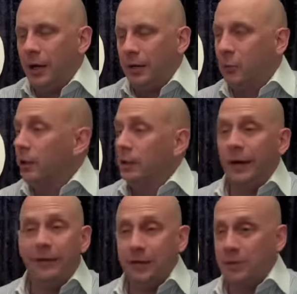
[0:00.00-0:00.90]
The real
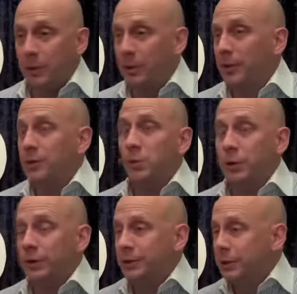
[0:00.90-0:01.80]
life experience
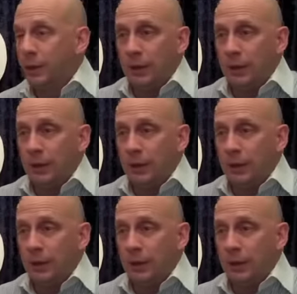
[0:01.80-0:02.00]
was